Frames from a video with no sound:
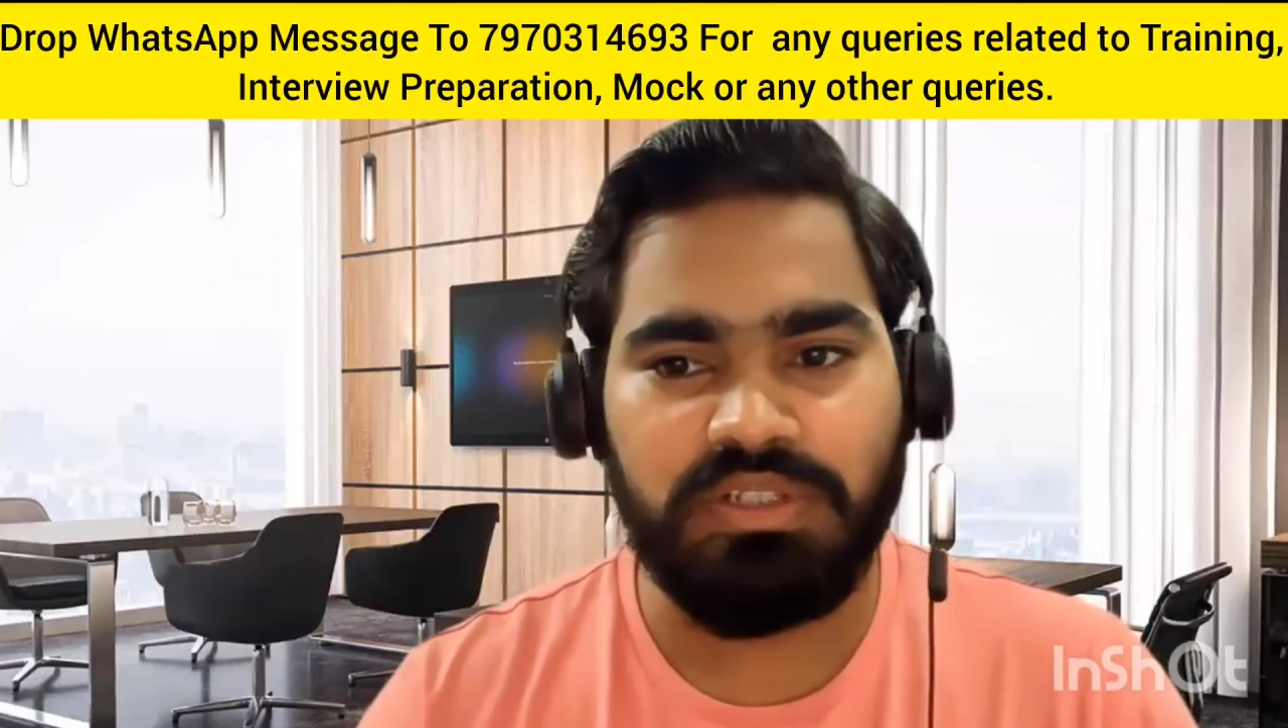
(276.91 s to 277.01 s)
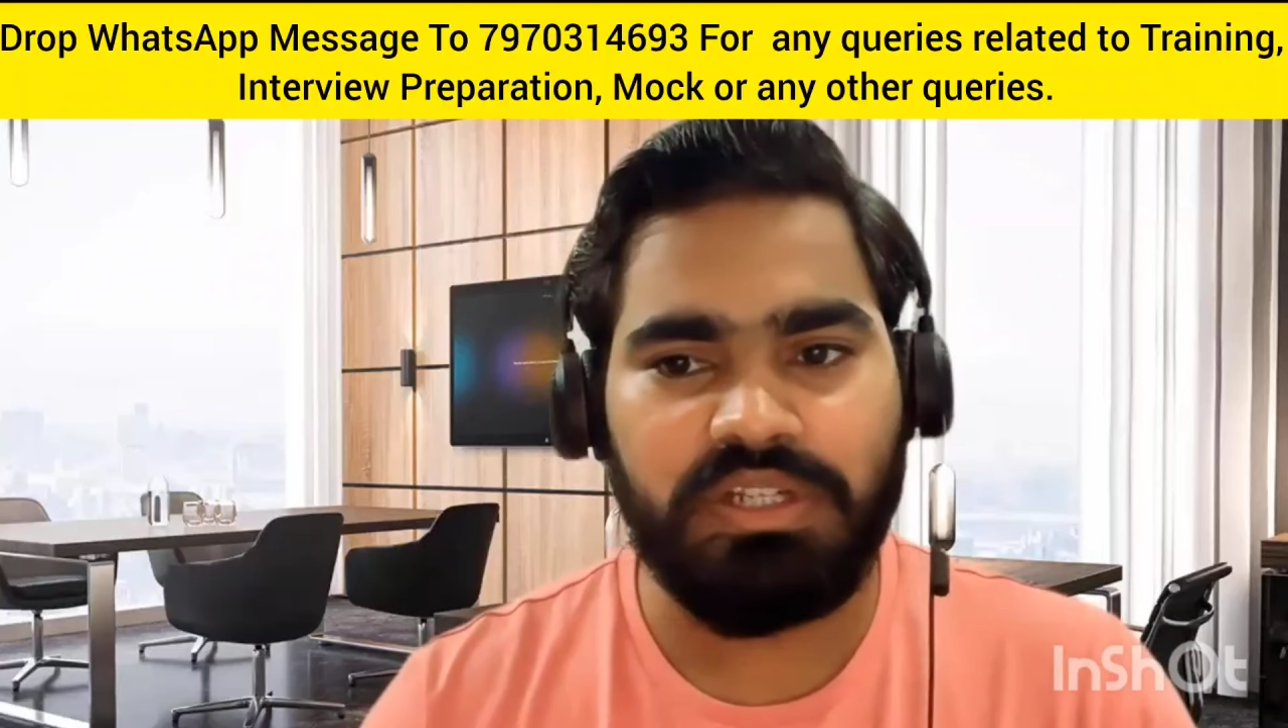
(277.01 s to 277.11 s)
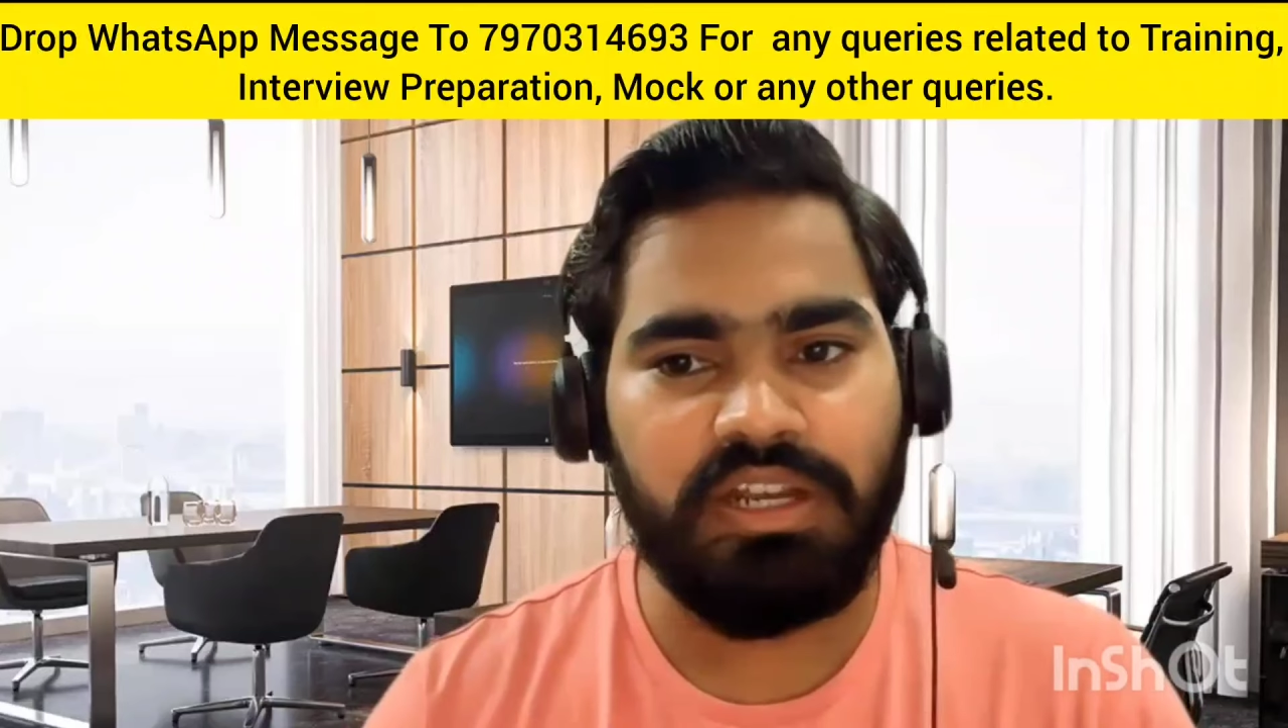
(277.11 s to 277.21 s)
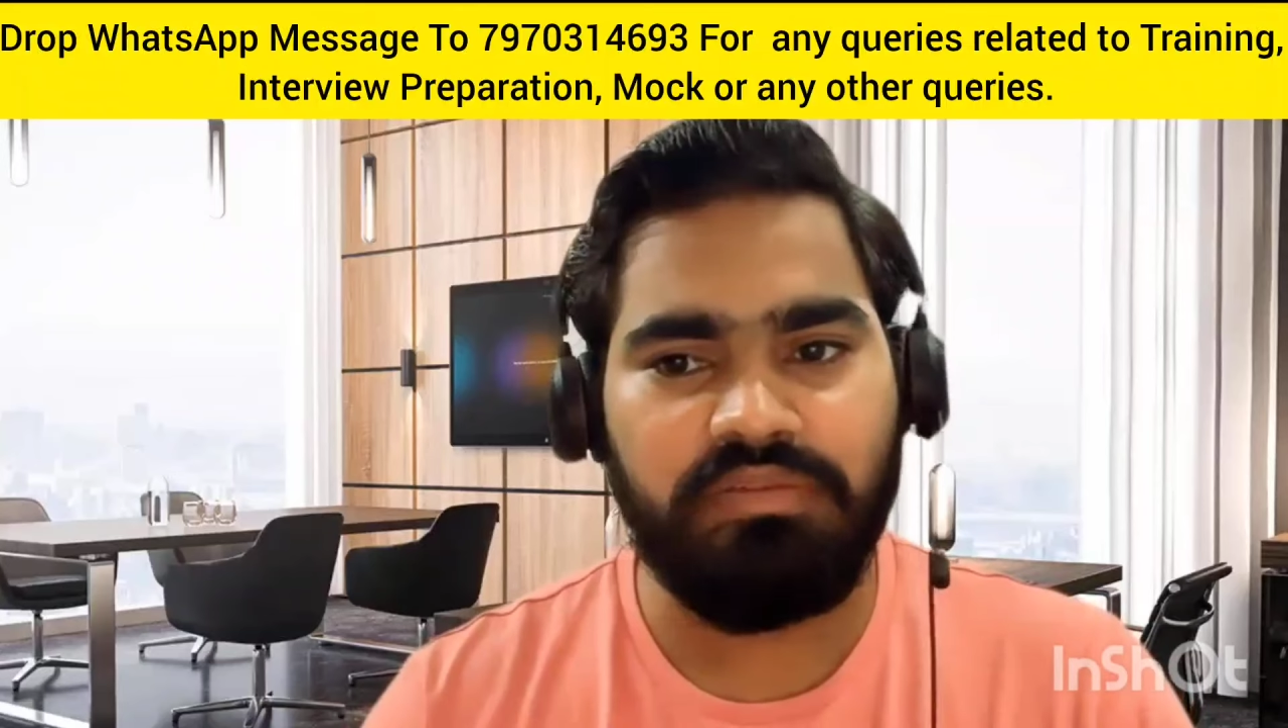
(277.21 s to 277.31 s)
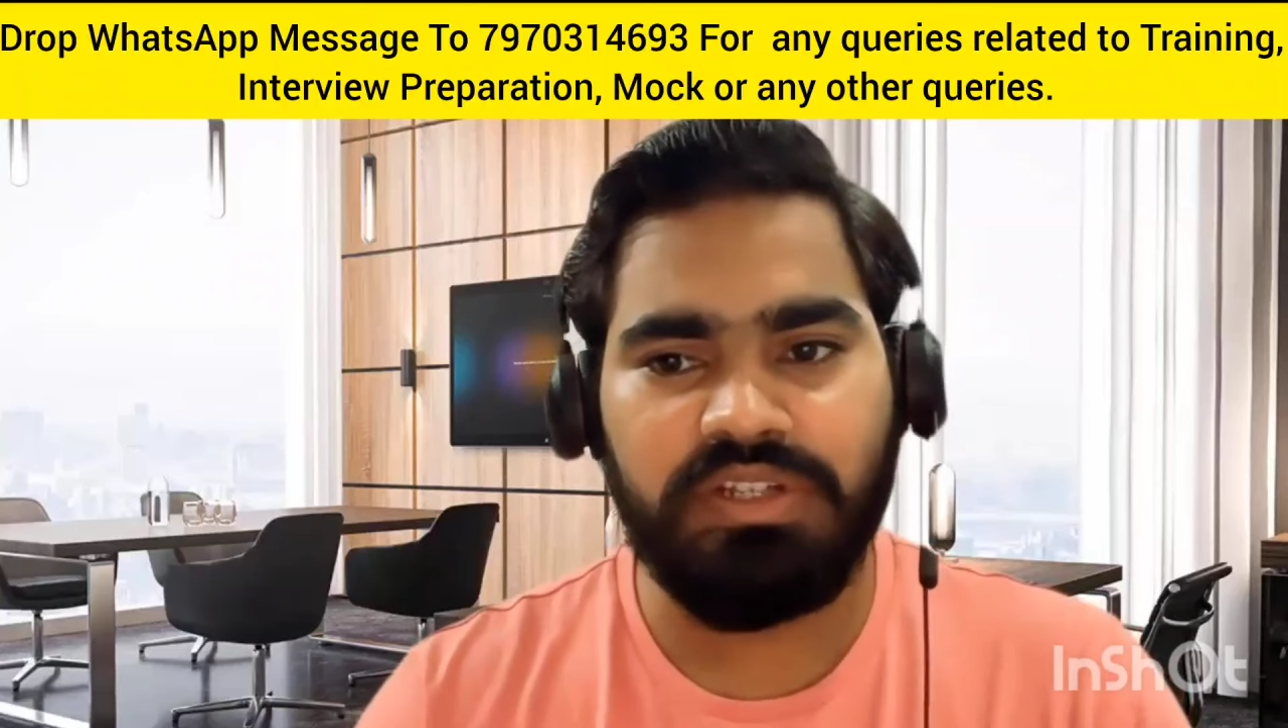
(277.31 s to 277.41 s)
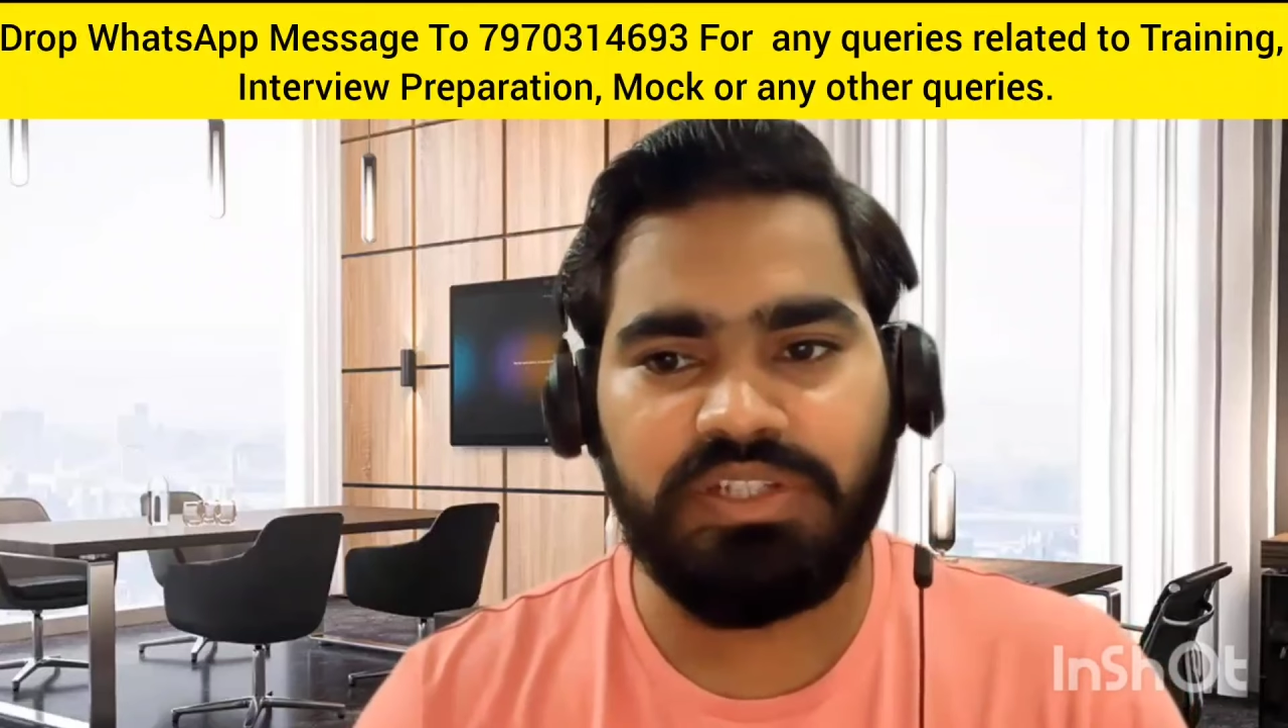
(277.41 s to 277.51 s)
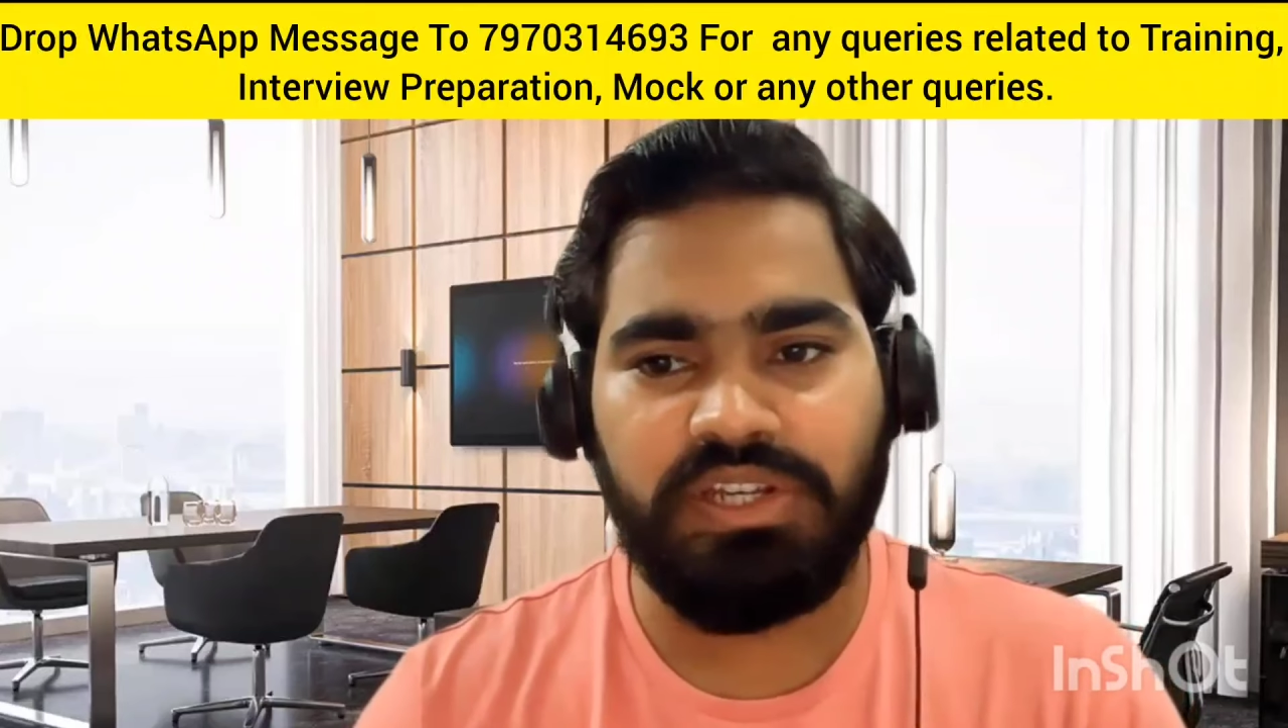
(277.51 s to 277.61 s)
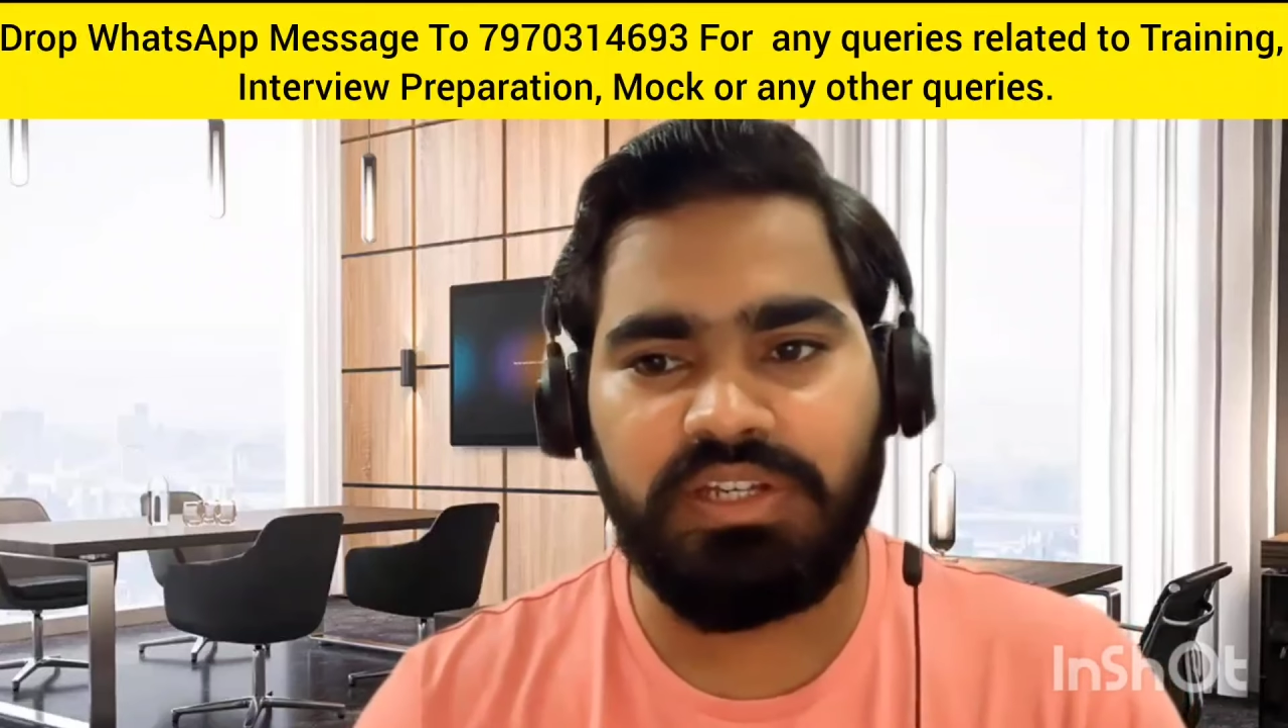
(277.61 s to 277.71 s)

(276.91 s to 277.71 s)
Can we assign?